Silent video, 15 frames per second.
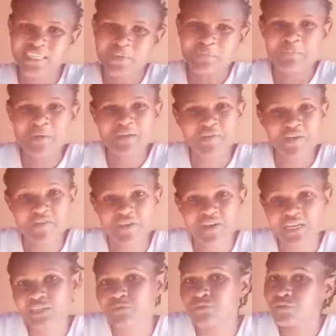My
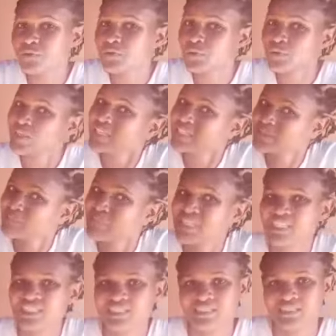favorite food is
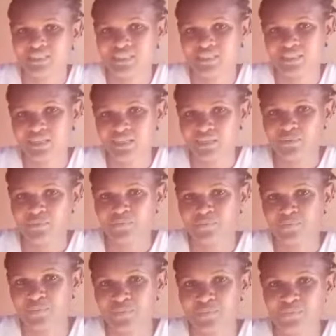beans. Use
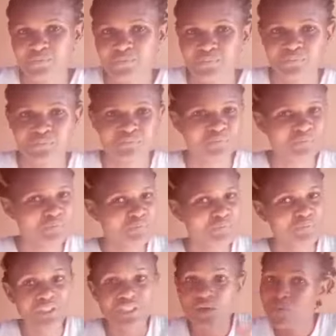beans in a sentence.
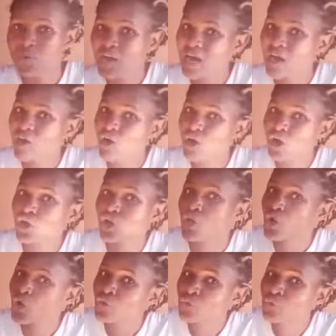We are all
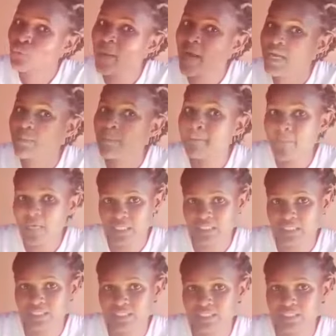human
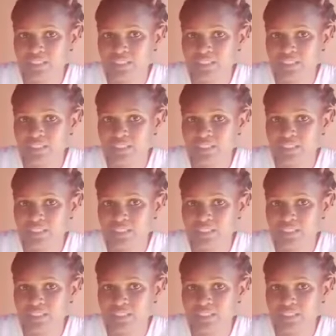beings.